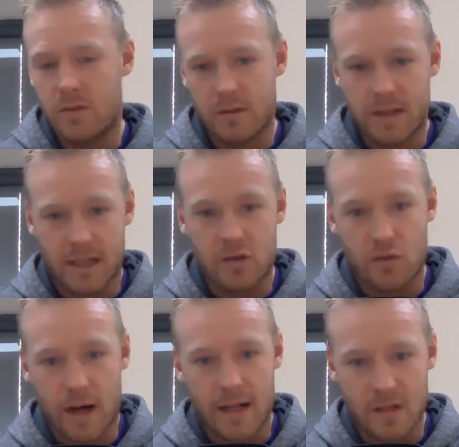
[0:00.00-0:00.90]
say,
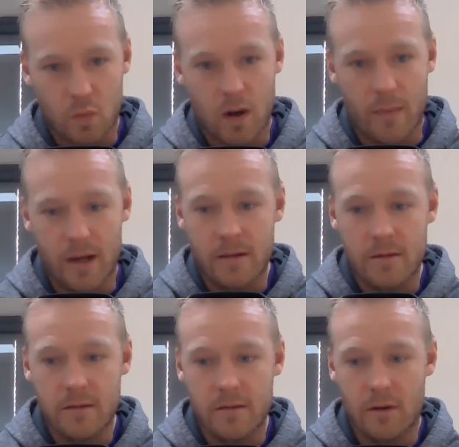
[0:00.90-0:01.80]
trans women
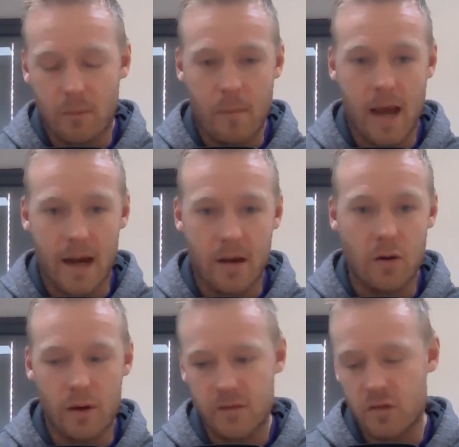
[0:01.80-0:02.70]
or men
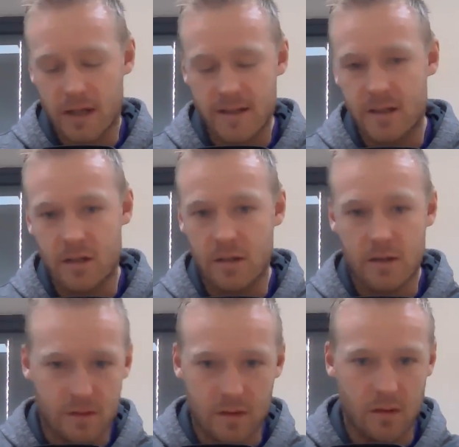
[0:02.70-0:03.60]
who have
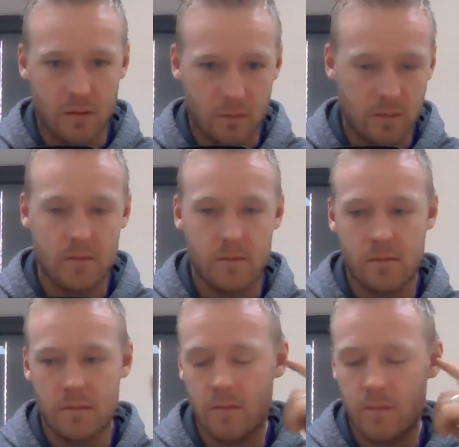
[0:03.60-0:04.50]
transitioned to
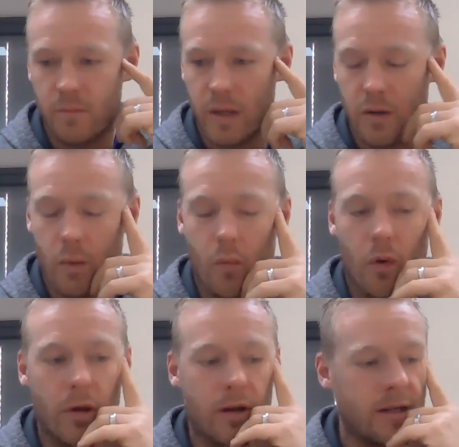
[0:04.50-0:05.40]
become a
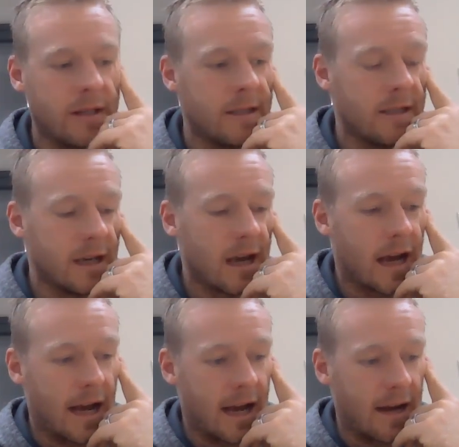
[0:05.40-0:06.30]
woman.
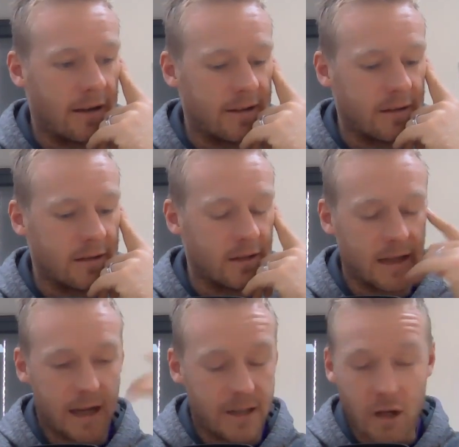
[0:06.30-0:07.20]
And
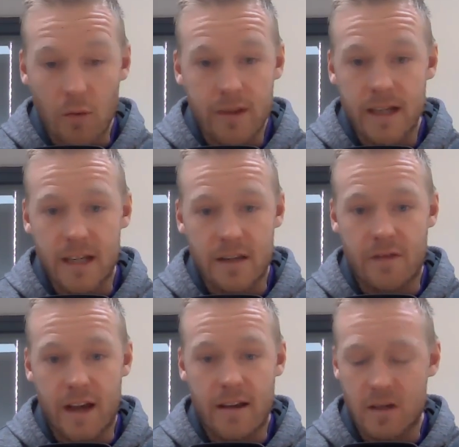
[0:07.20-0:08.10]
I don't think it's
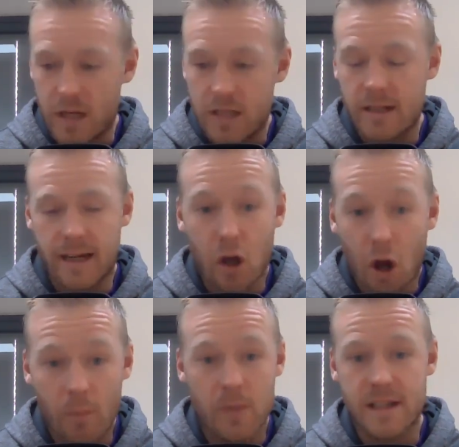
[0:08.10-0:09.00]
fair, especially in
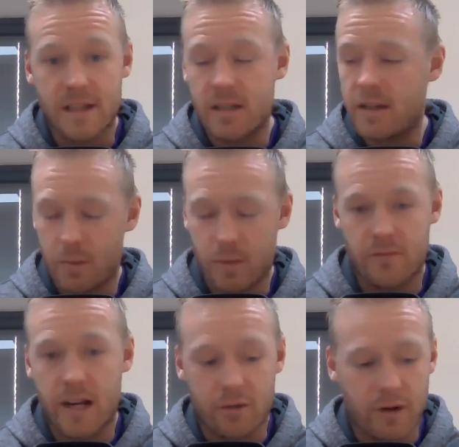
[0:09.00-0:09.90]
competition. If it was a
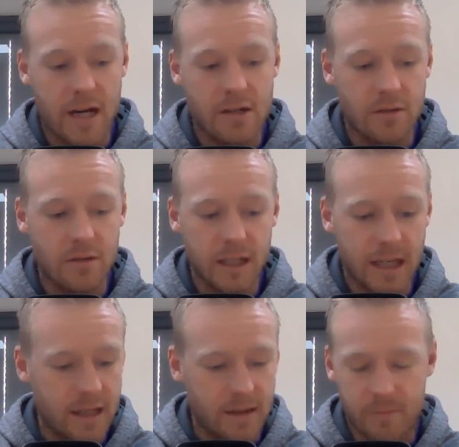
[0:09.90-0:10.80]
recreational
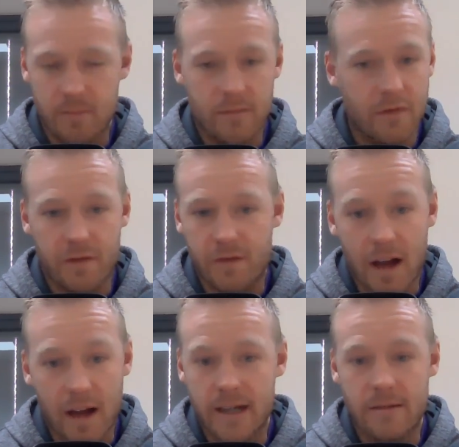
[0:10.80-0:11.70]
league,
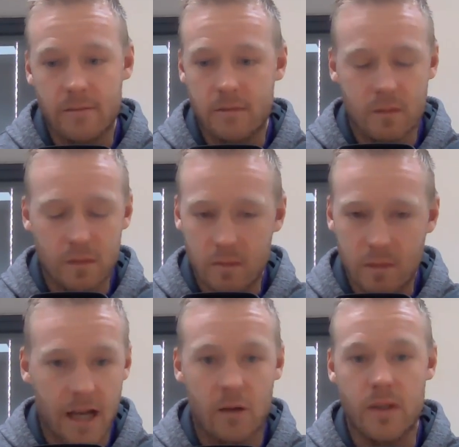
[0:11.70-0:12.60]
fine,
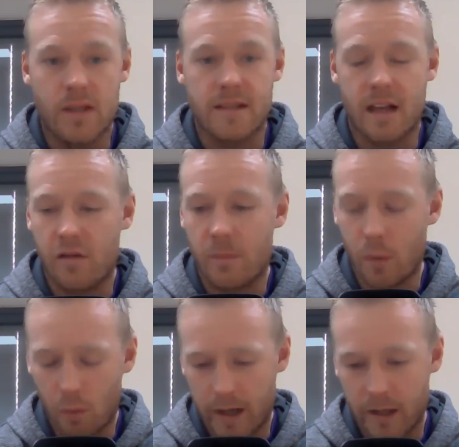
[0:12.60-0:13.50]
help yourself.
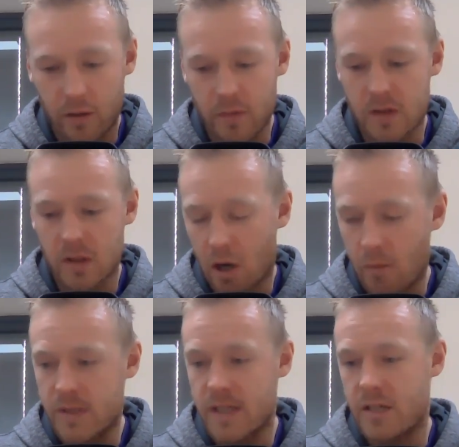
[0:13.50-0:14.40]
But when it comes to
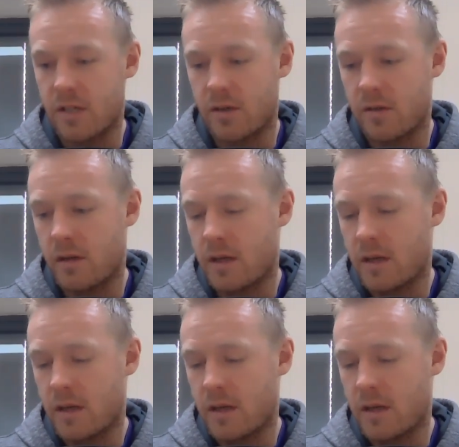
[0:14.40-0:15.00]
competition